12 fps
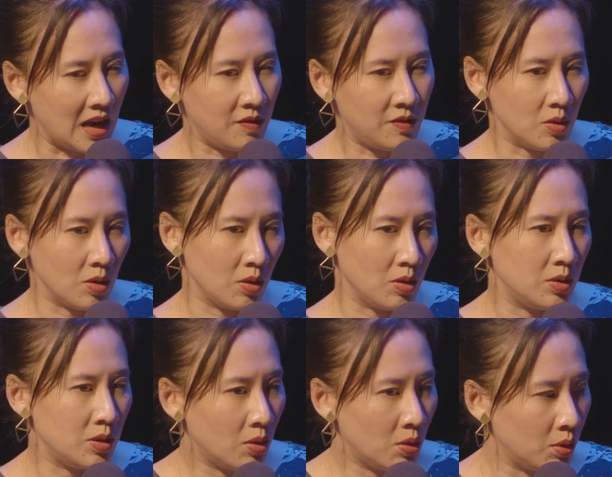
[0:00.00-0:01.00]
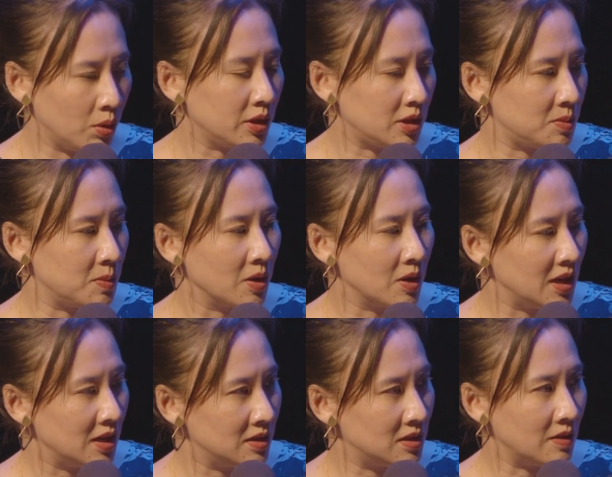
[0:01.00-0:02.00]
And if you heard the whole
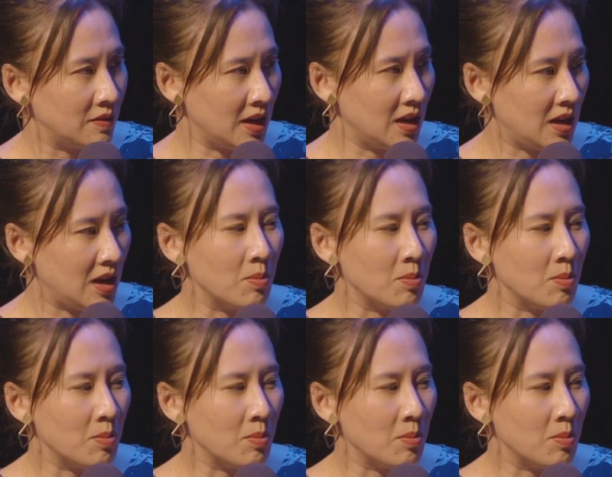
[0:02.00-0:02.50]
experience of it,